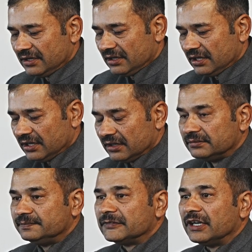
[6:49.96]

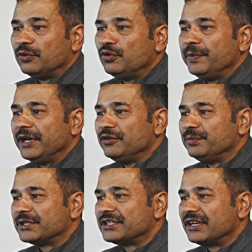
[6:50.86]
Hubei
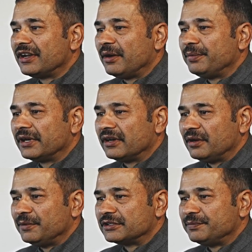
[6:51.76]
University of
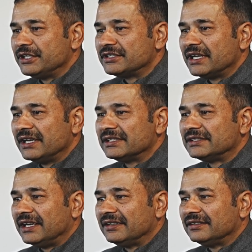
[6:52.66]
Economics Business,
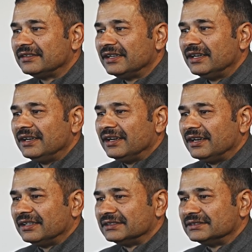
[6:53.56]
then
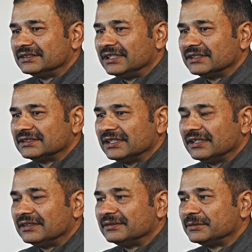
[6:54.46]
this
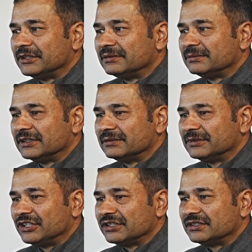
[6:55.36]

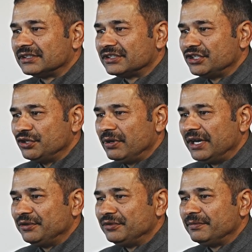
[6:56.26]

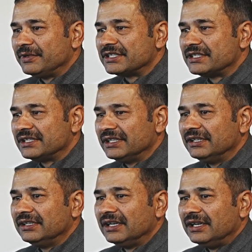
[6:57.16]
Tsinghua
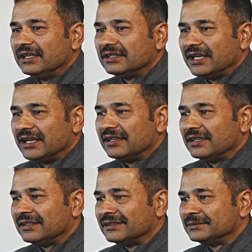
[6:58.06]
University, then
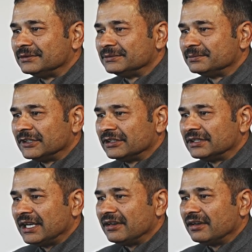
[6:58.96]

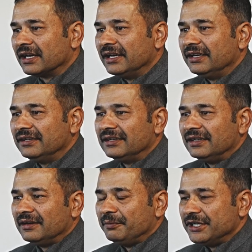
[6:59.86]
again
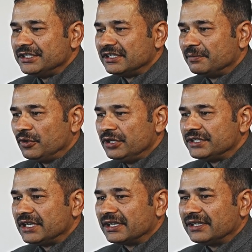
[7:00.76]
Beijing
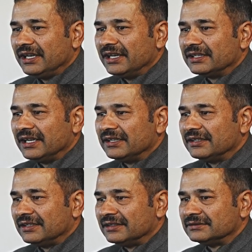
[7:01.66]
Polytechnic, then
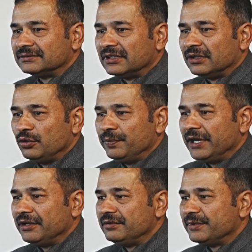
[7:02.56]

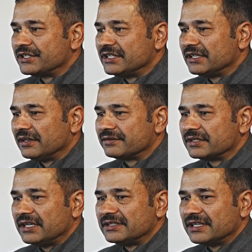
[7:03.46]
Hubei University of
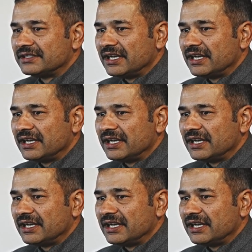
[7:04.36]
Science and